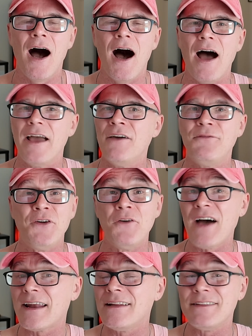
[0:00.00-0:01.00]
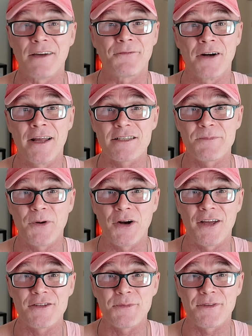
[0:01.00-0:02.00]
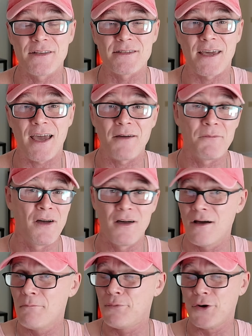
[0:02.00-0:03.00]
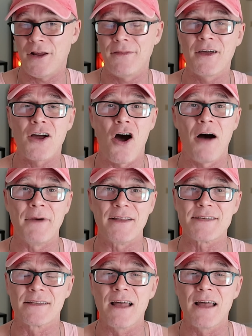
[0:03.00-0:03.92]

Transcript: If you've had a different experience with this game, put it in the comments.